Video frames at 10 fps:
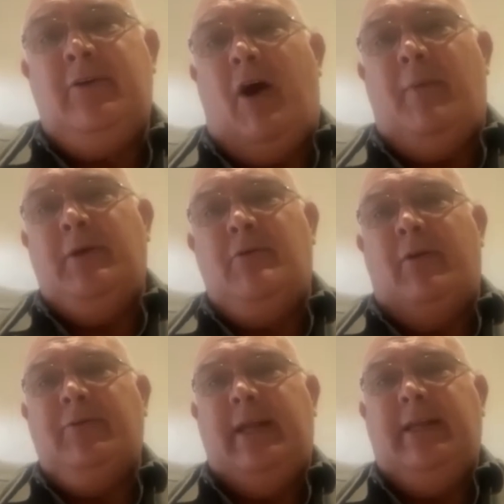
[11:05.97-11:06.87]
carbon
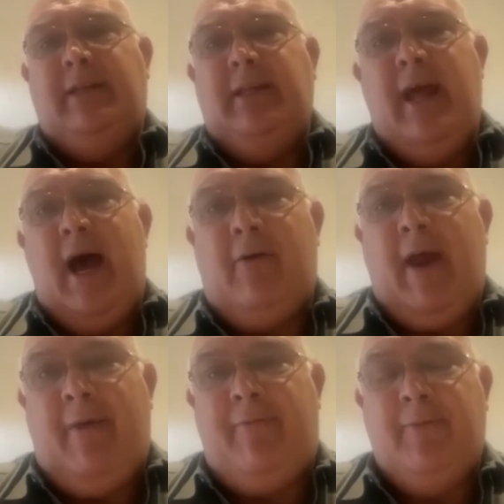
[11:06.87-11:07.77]
content in our
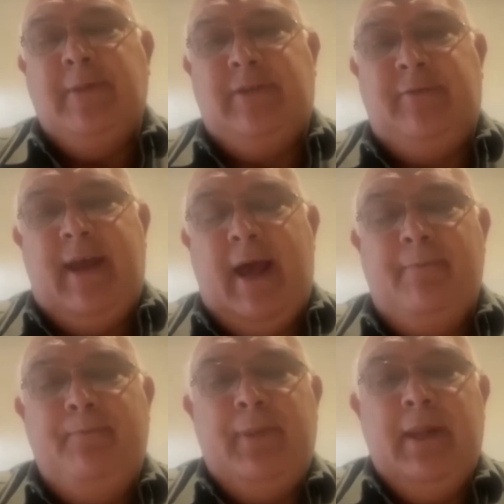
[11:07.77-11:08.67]
atmosphere.
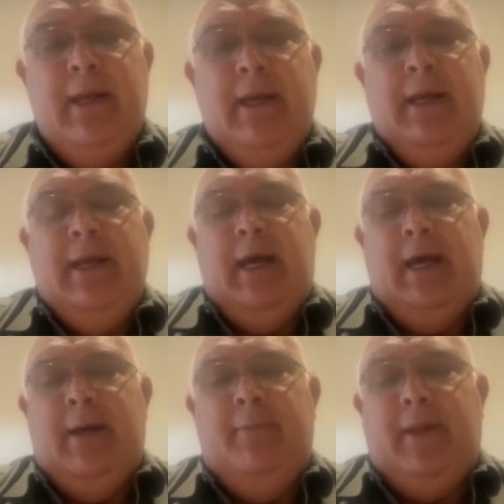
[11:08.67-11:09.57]

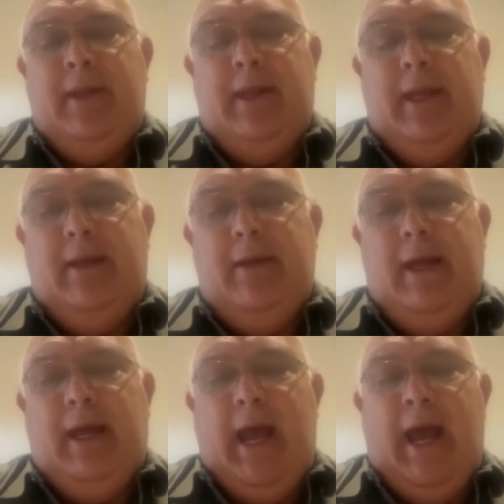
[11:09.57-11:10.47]

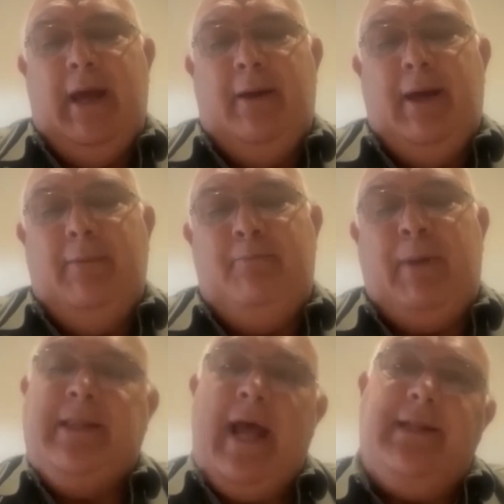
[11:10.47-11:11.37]

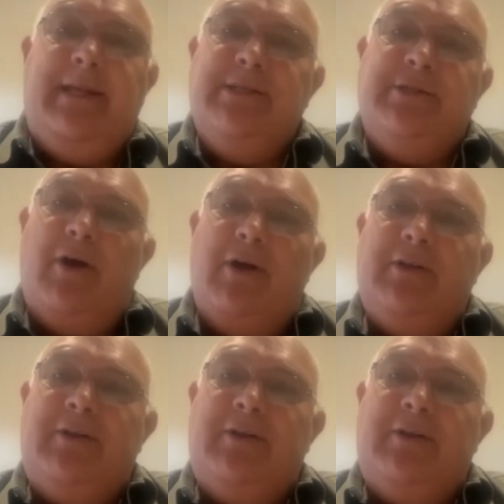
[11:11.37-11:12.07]
But that is not